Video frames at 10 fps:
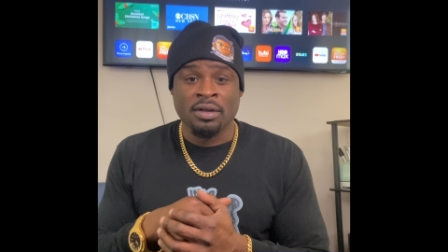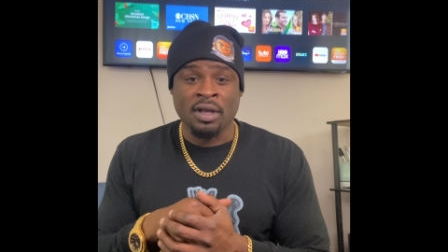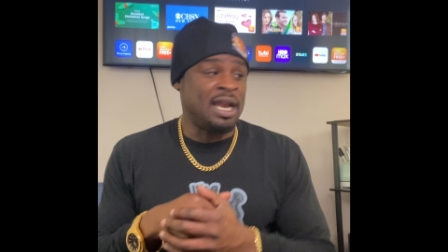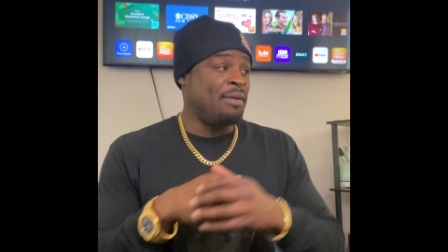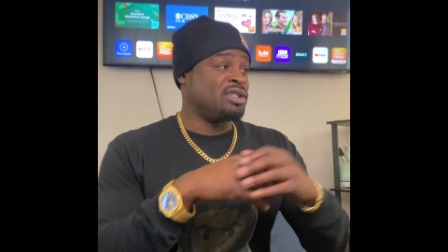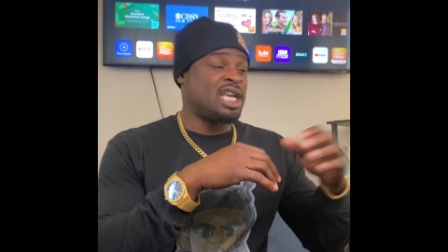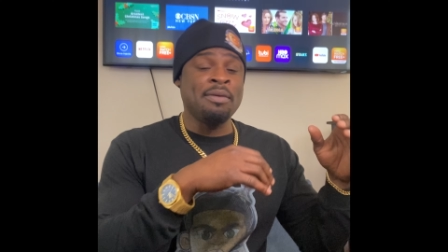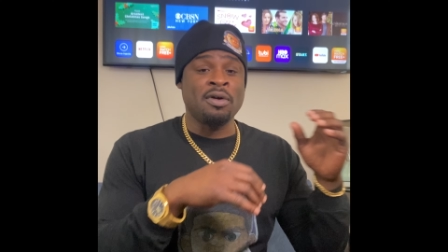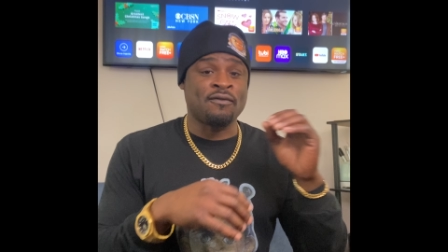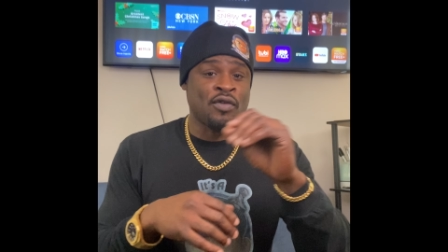And they was
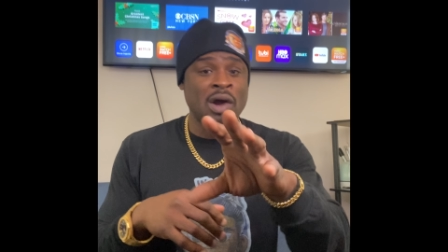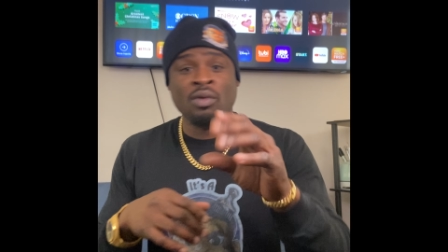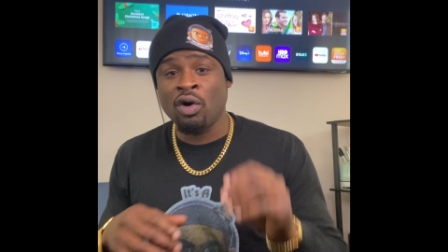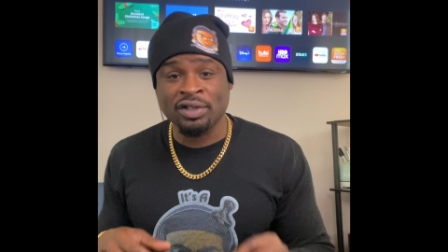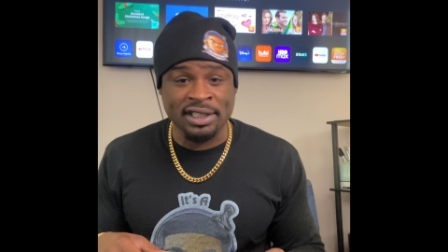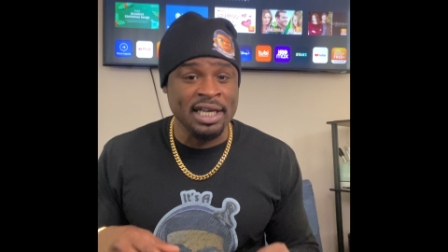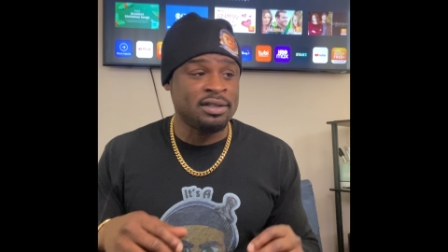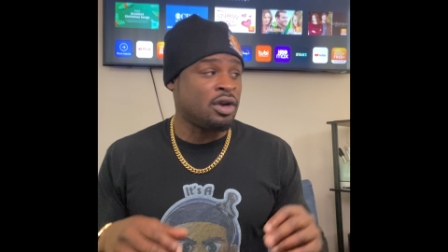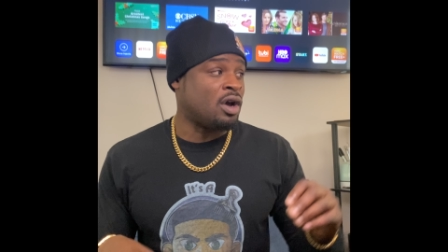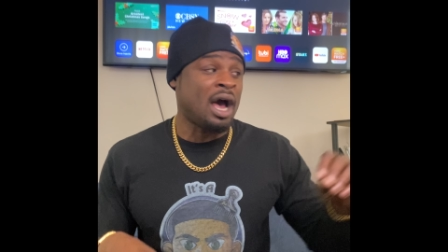giving them front row
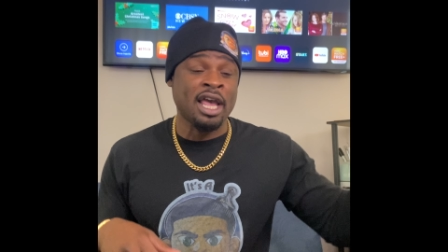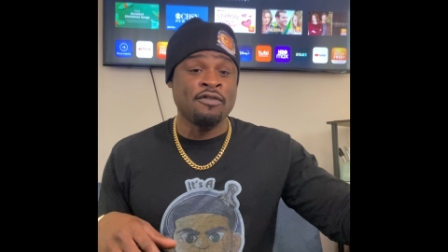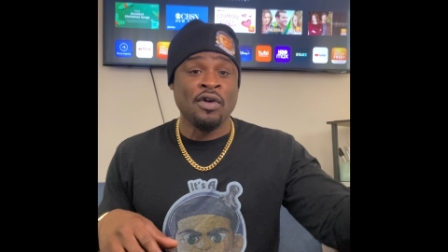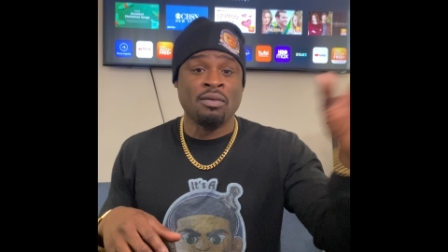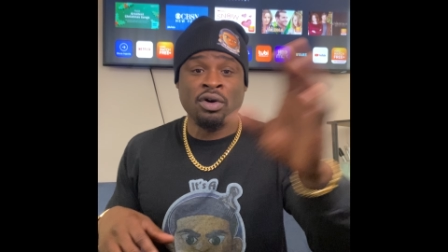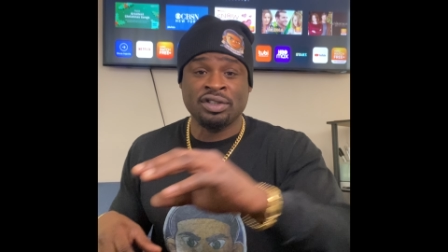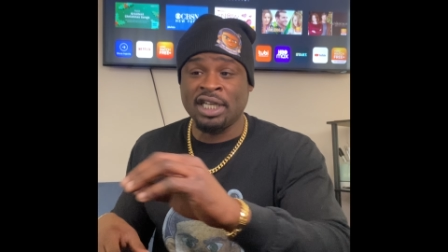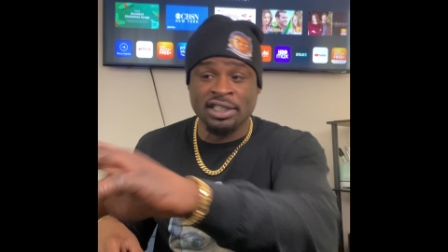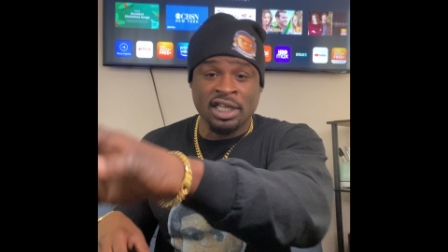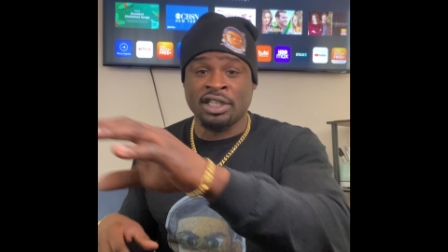seats. I'll give you front row
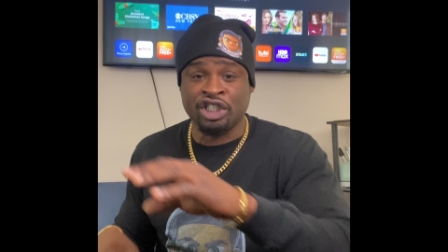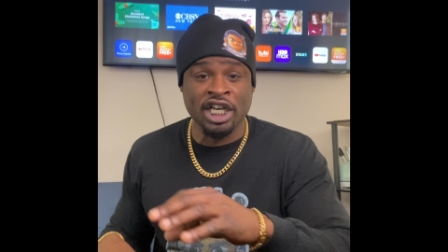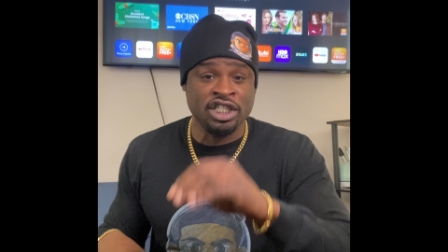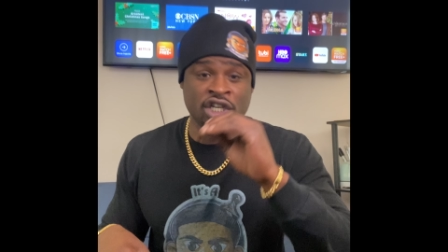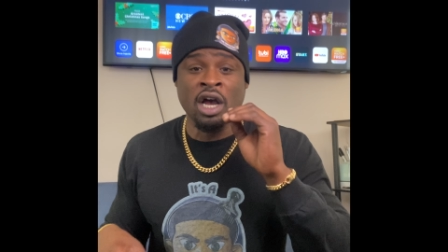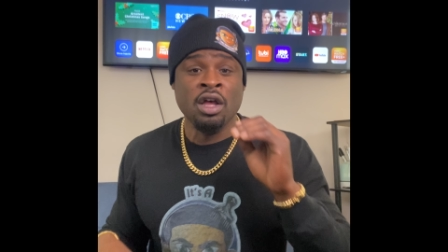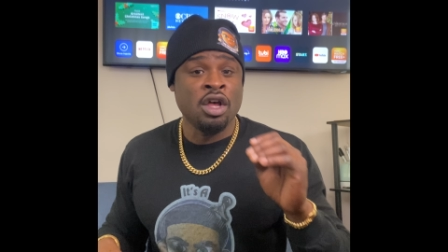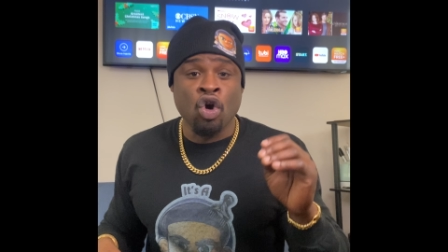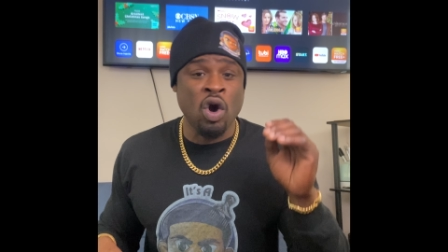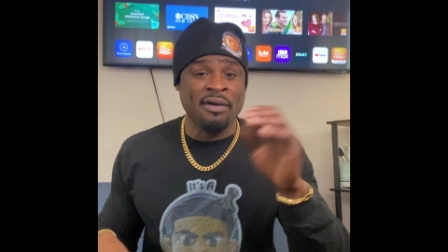seats. The G's, yo,
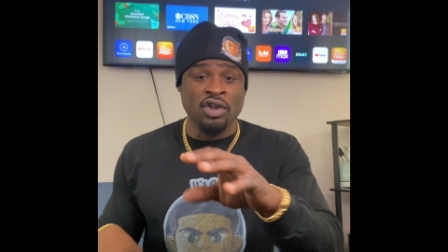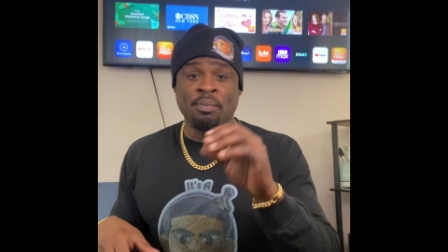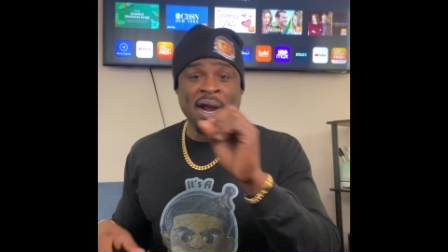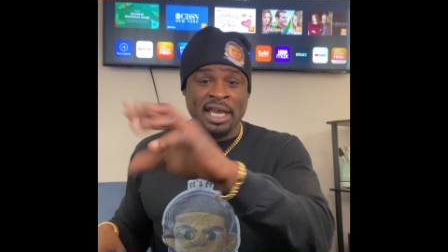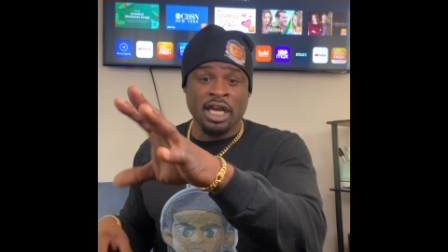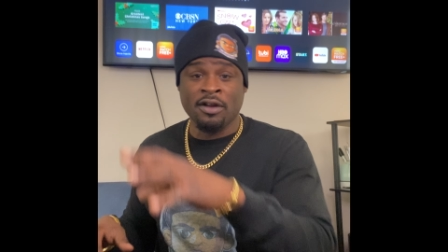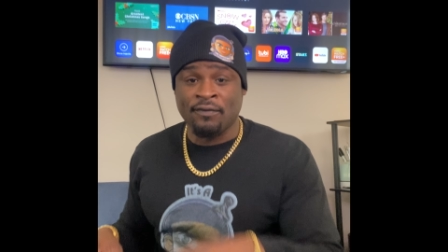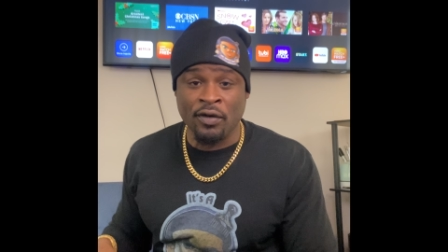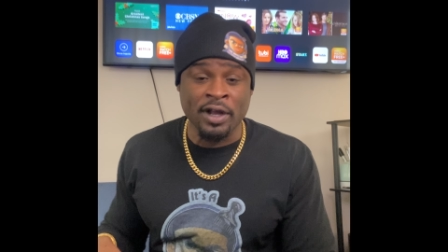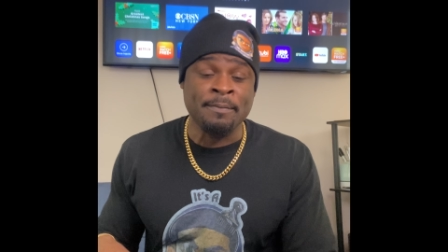whoever you bring, get in
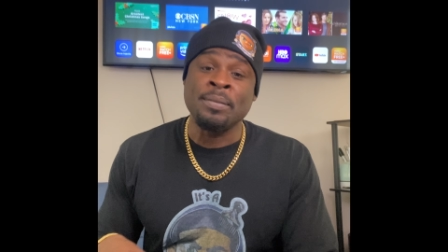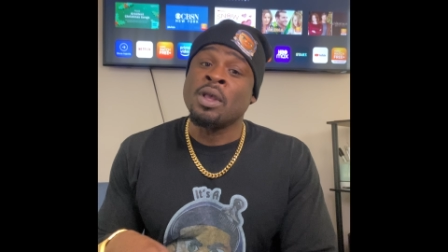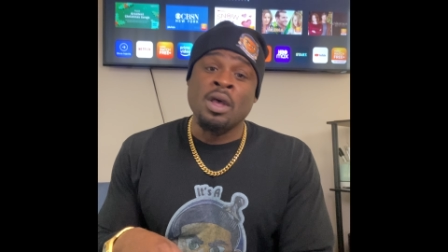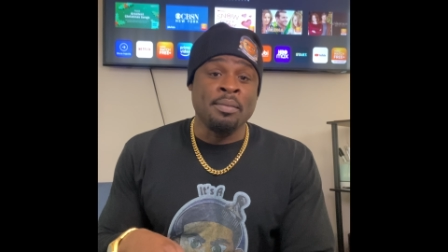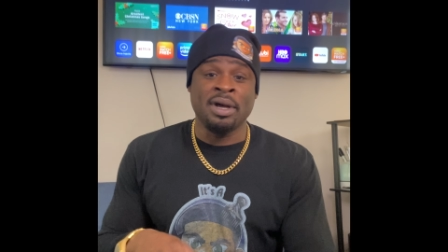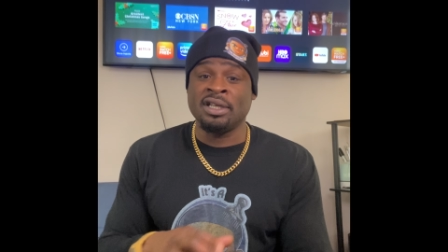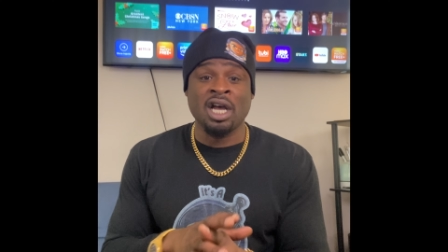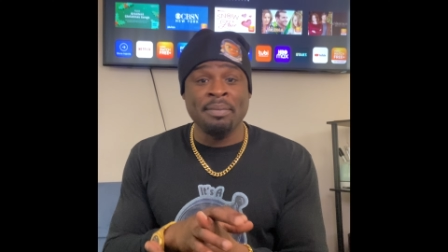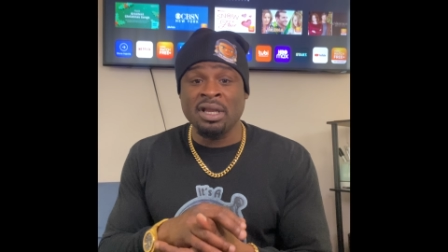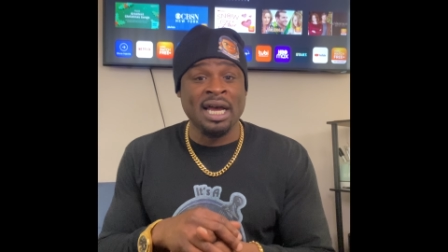free. But it's
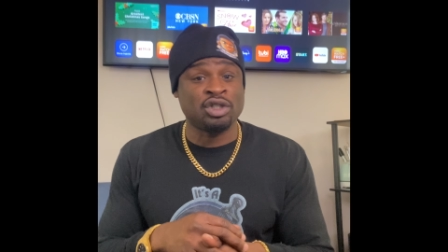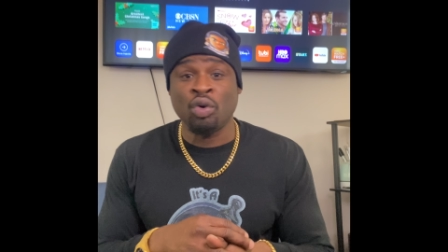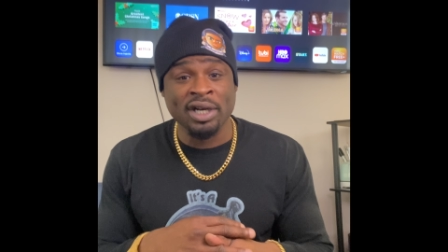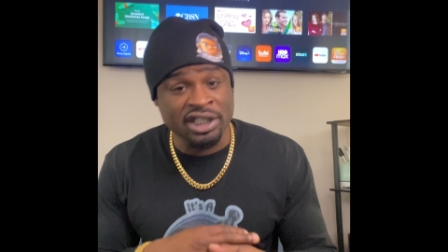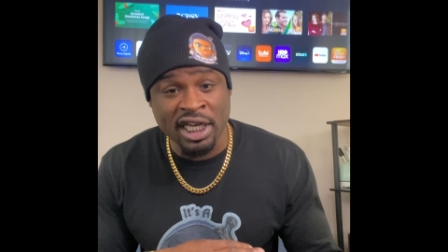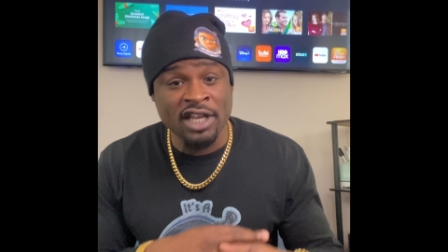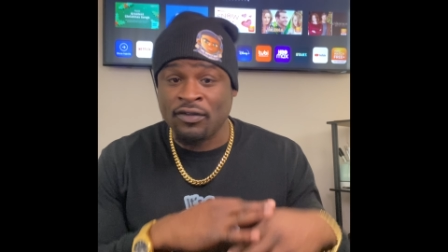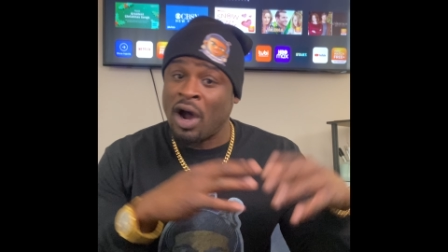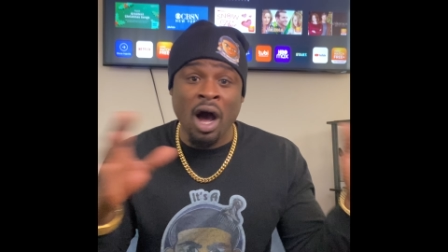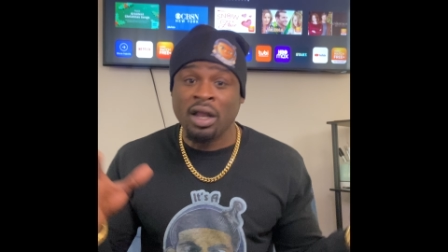going to be like twenty G's
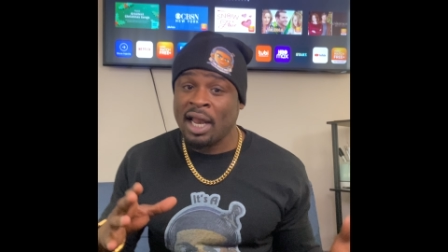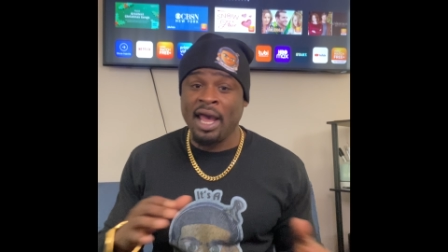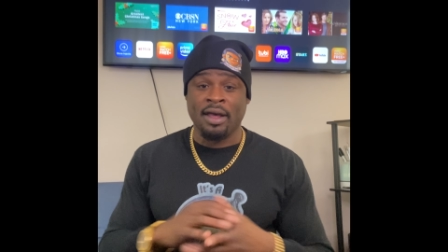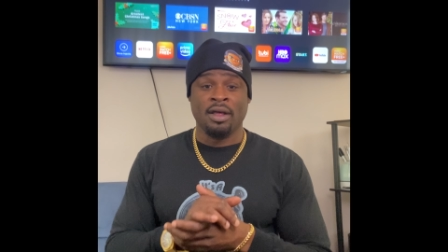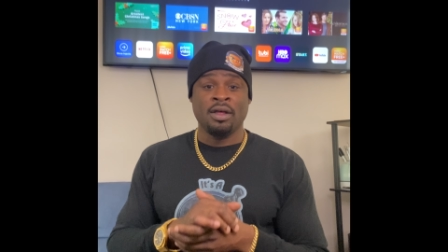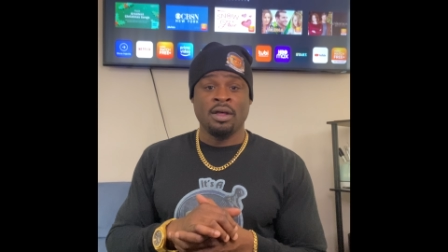for all of that.